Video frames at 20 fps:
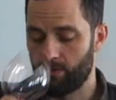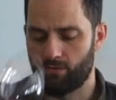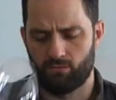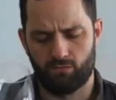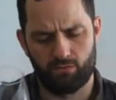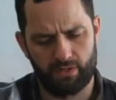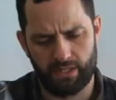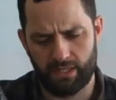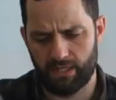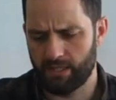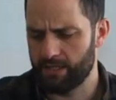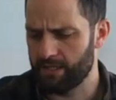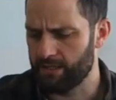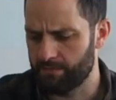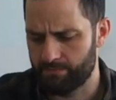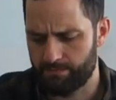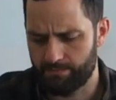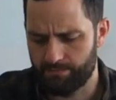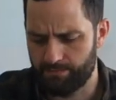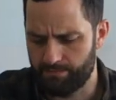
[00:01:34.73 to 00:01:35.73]

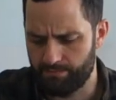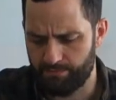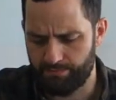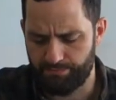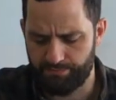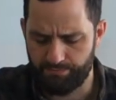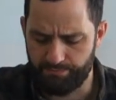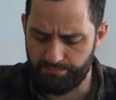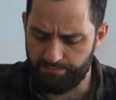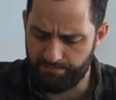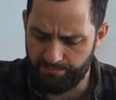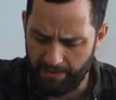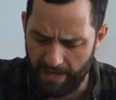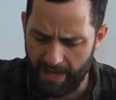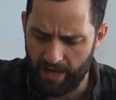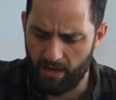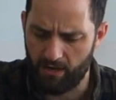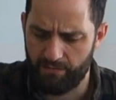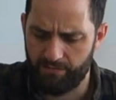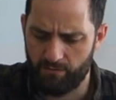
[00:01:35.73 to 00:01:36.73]
Really
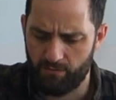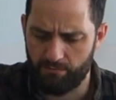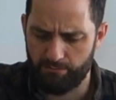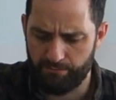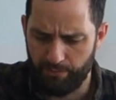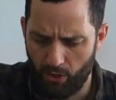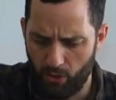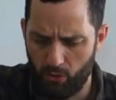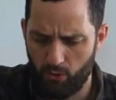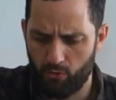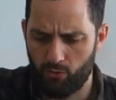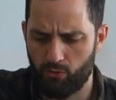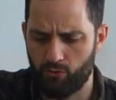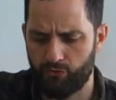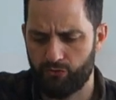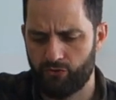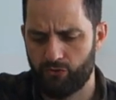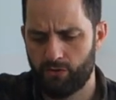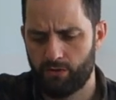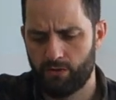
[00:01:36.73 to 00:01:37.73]
powerful, bold,
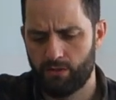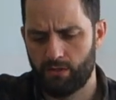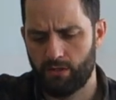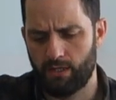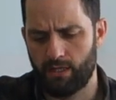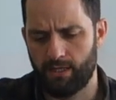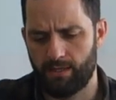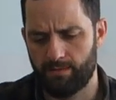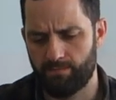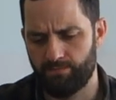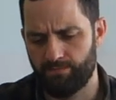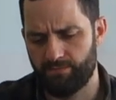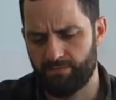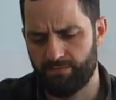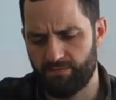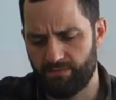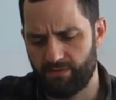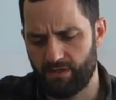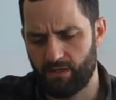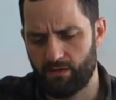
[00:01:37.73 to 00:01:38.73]
um,
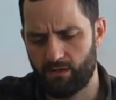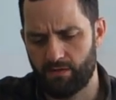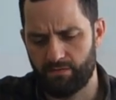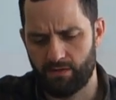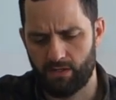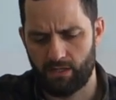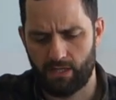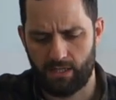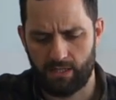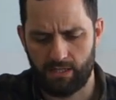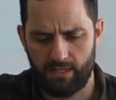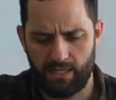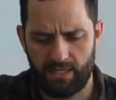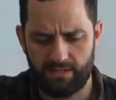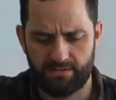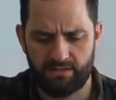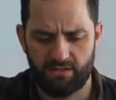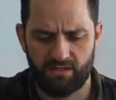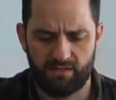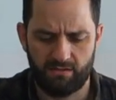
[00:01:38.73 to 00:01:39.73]
very very
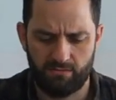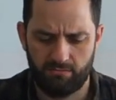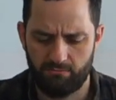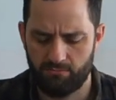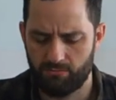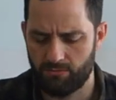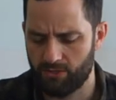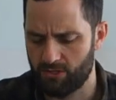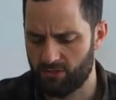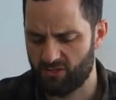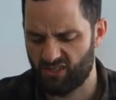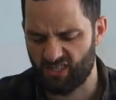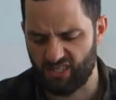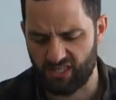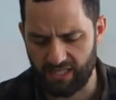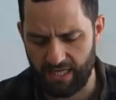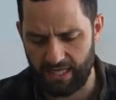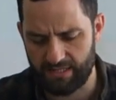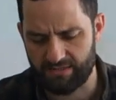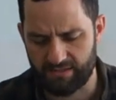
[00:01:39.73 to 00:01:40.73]
classic, you know,
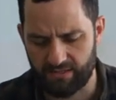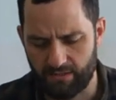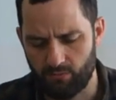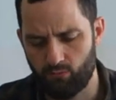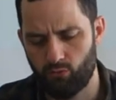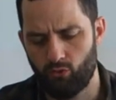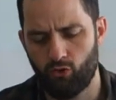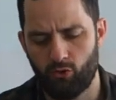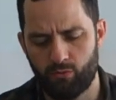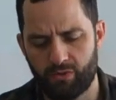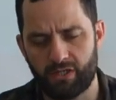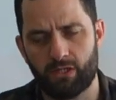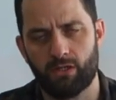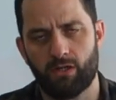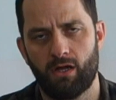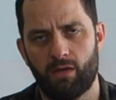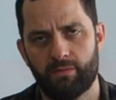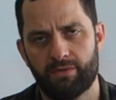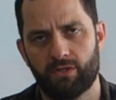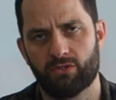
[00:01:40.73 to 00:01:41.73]
classic warmer
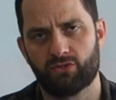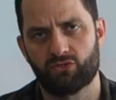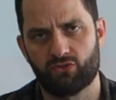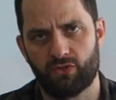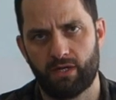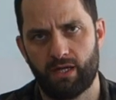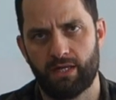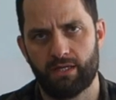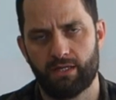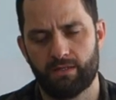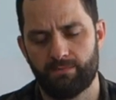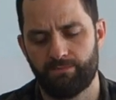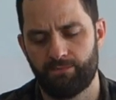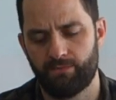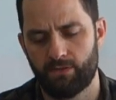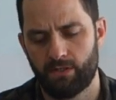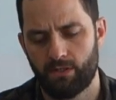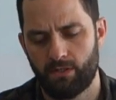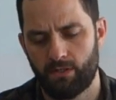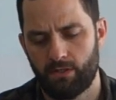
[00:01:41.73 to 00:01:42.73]
climate Australian
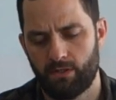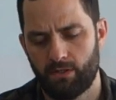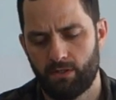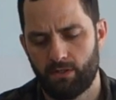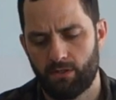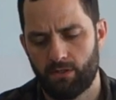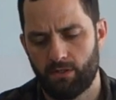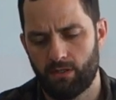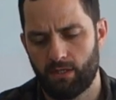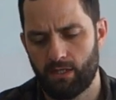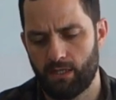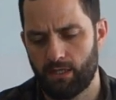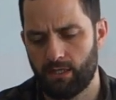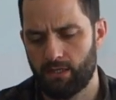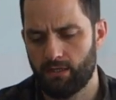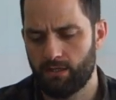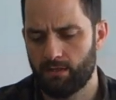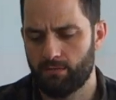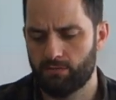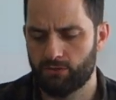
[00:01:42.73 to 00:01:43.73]

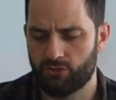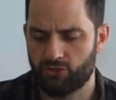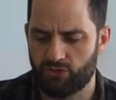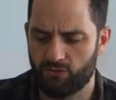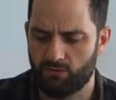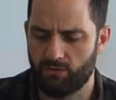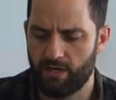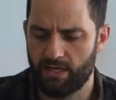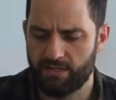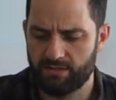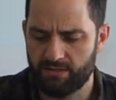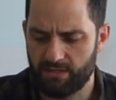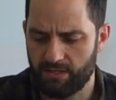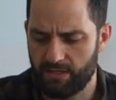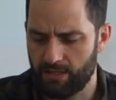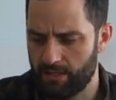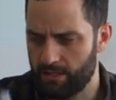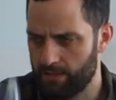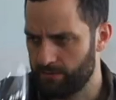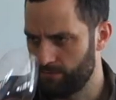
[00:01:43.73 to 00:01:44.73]
um, Shiraz
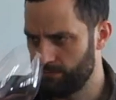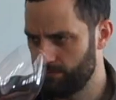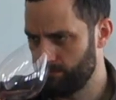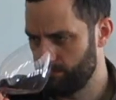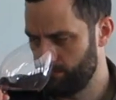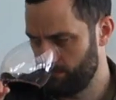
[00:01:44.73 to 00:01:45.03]
here.